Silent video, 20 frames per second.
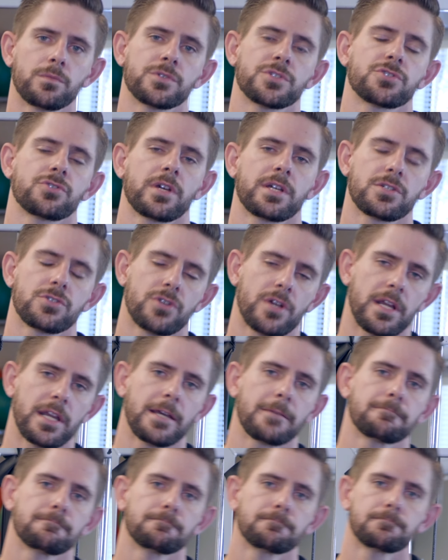with strength
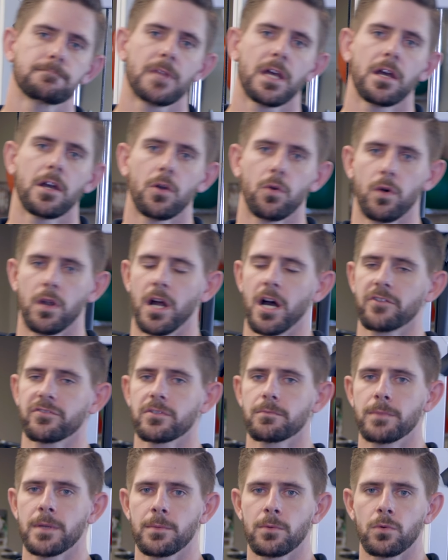training. Quite
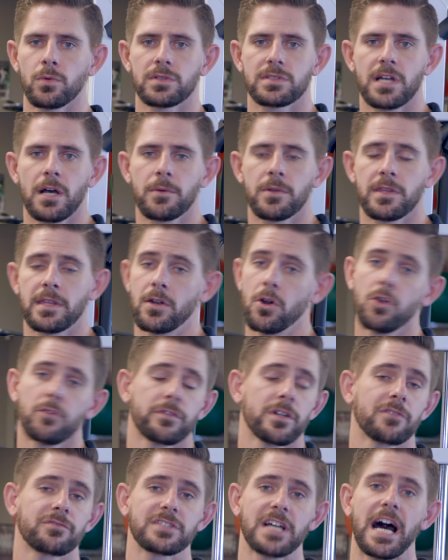often people will tell me they don't have
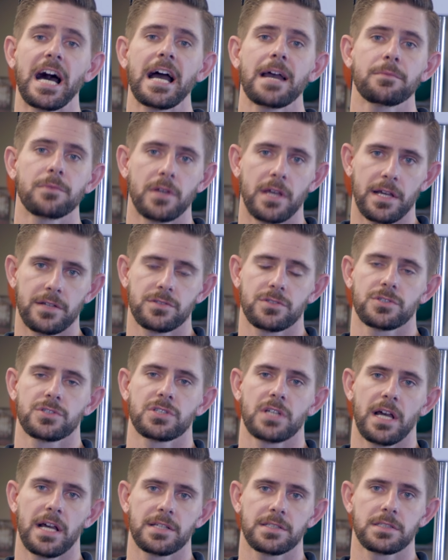enough time to
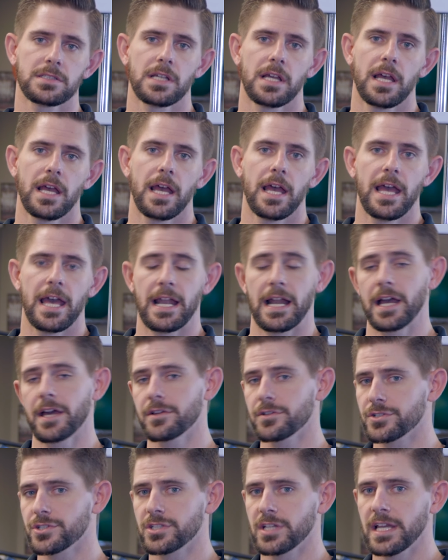exercise, and I
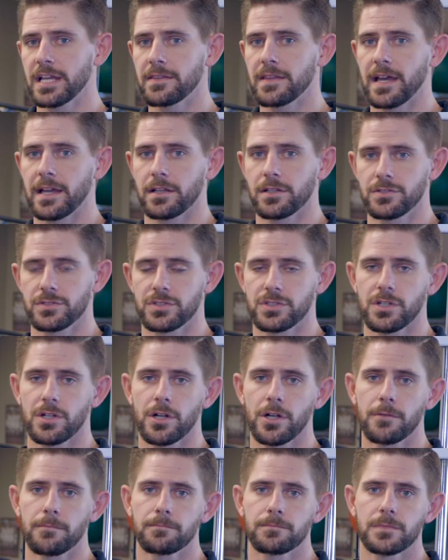understand that
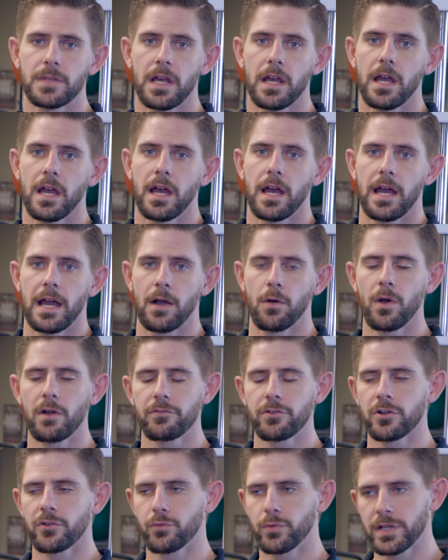concern.
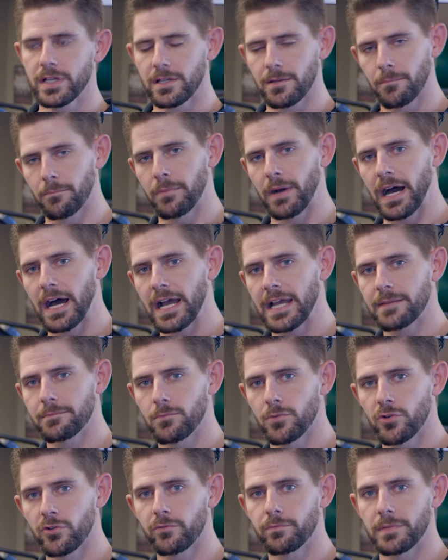However, if we combine
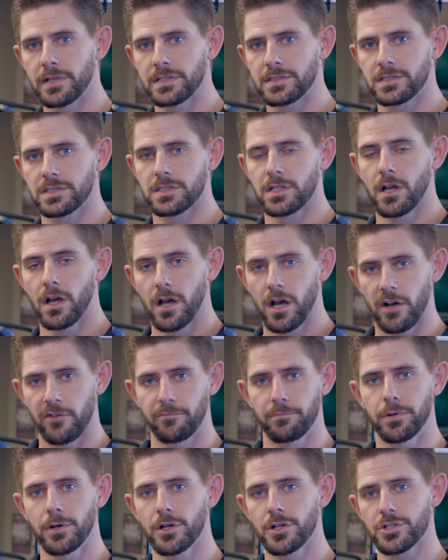movements
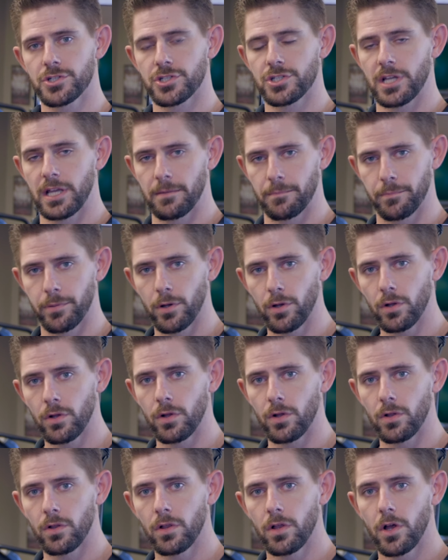of push and
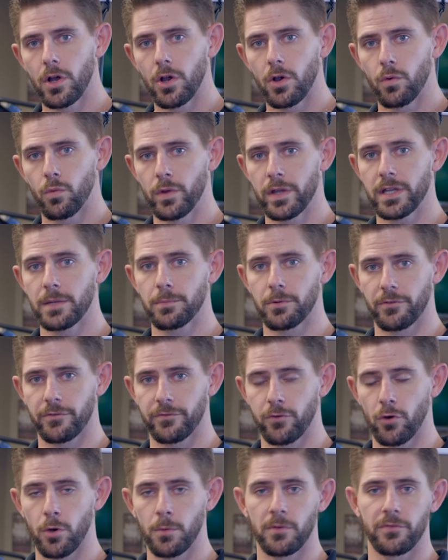pull, we can
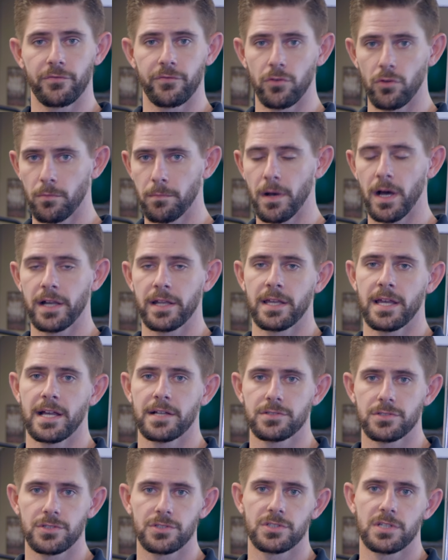perform a full body
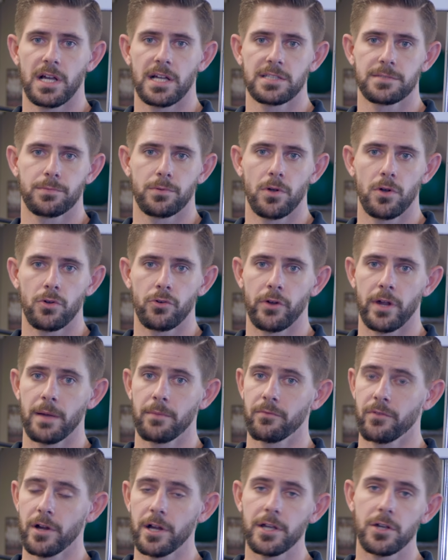exercise
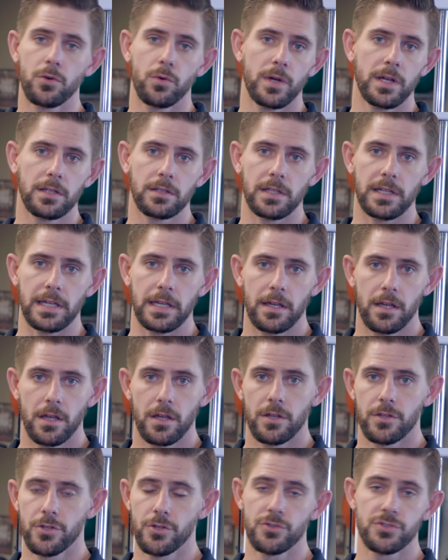program very quickly,
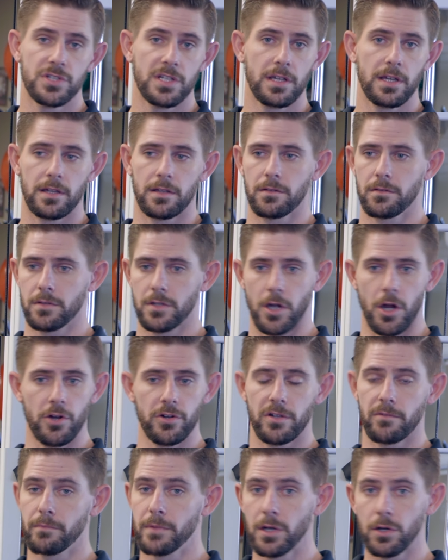using a
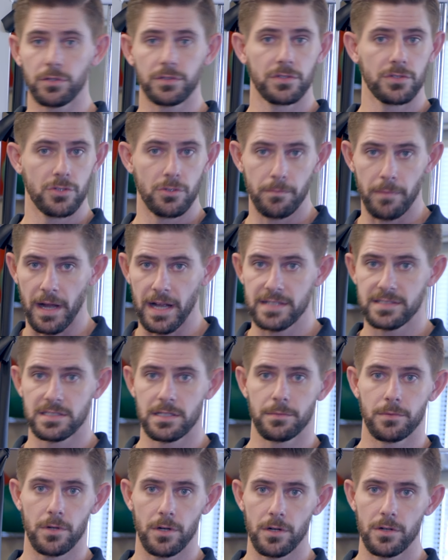carton of milk to do
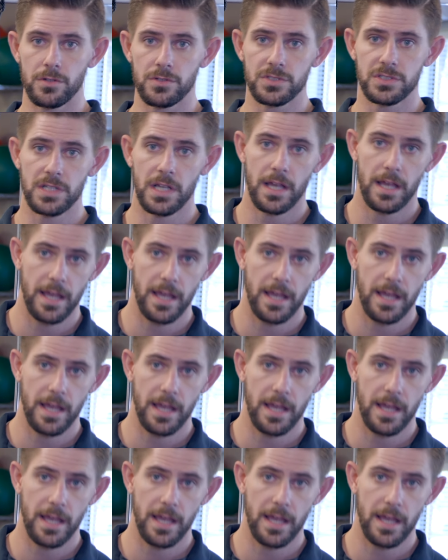bicep curls